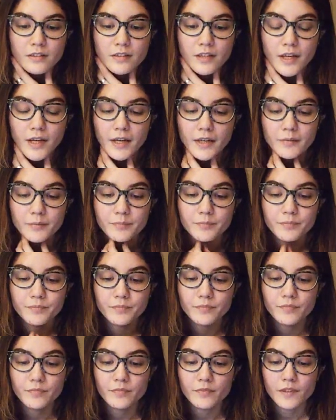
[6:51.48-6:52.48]
Yeah.
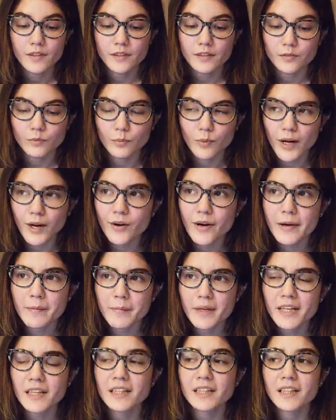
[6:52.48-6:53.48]
Wow, I
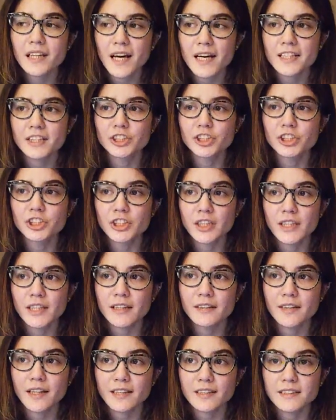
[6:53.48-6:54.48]
made a lot of shit
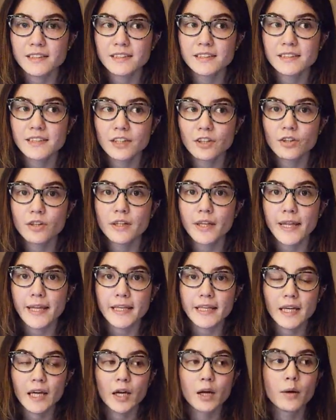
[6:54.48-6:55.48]
that's still in
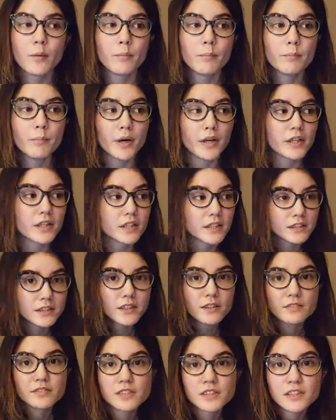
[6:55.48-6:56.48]
like buckets
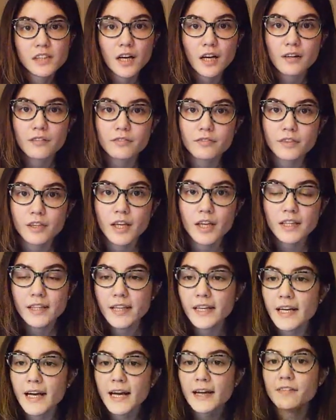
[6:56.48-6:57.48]
of stuff.
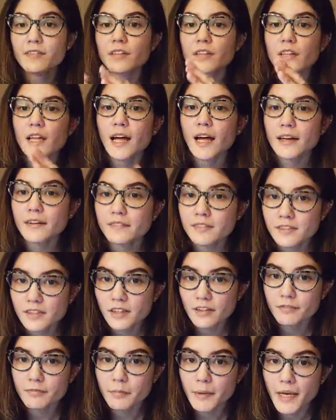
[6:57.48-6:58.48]
Like I have a lot of
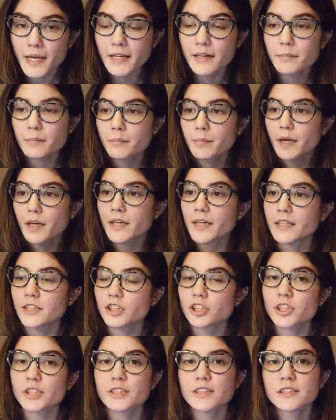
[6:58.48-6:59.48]
stuff made in
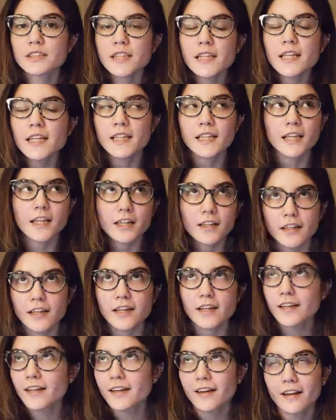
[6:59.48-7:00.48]
buckets just sitting there.
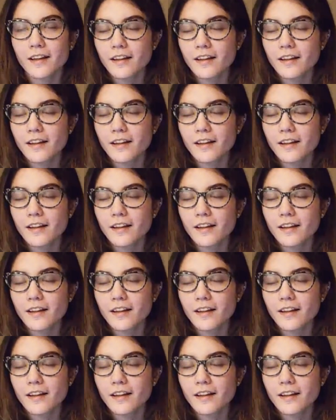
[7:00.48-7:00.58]
Like